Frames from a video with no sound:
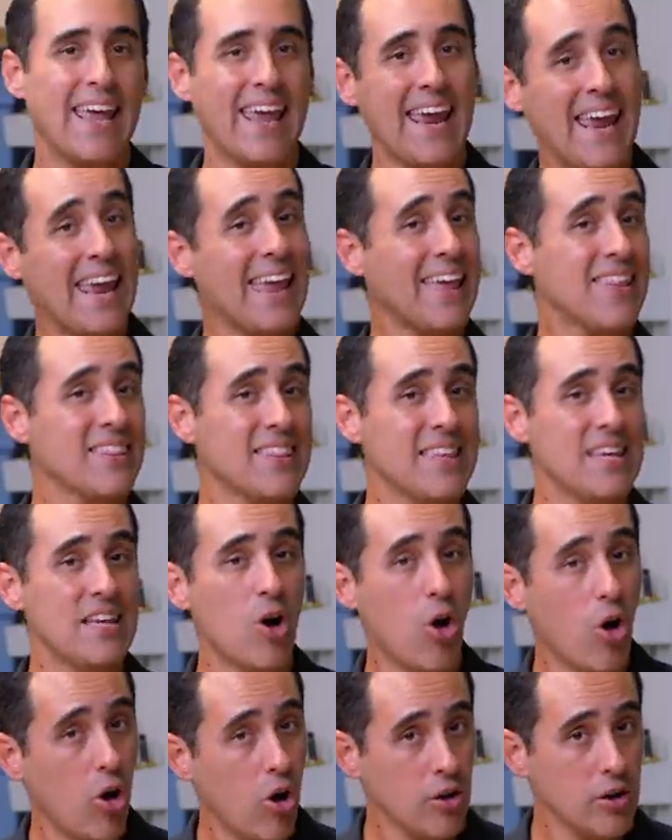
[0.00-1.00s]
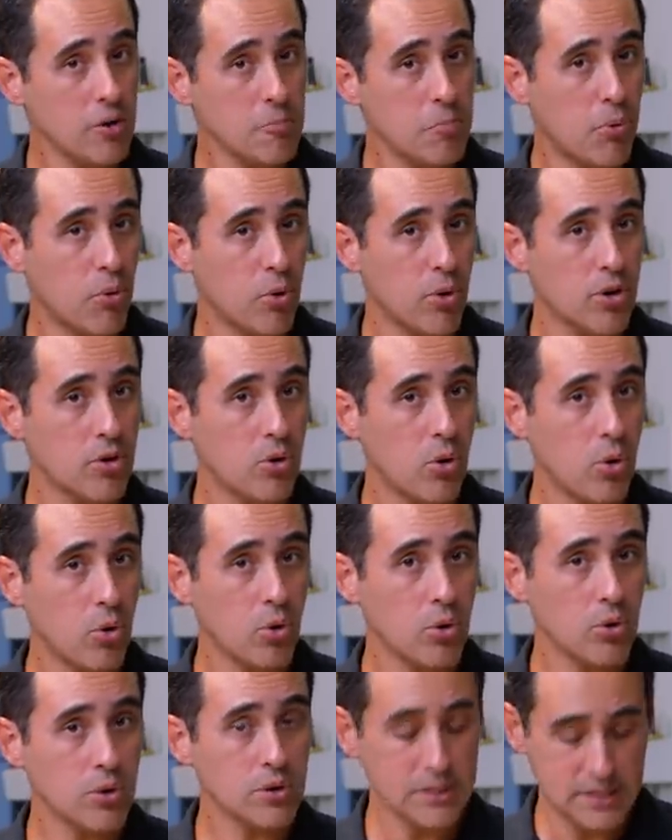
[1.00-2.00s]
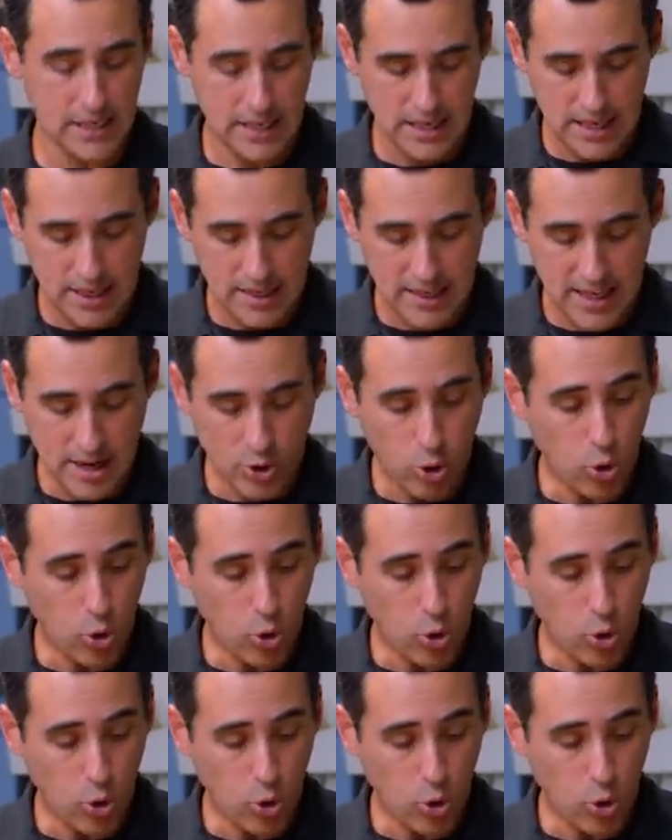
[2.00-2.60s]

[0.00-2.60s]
and the all-important holes that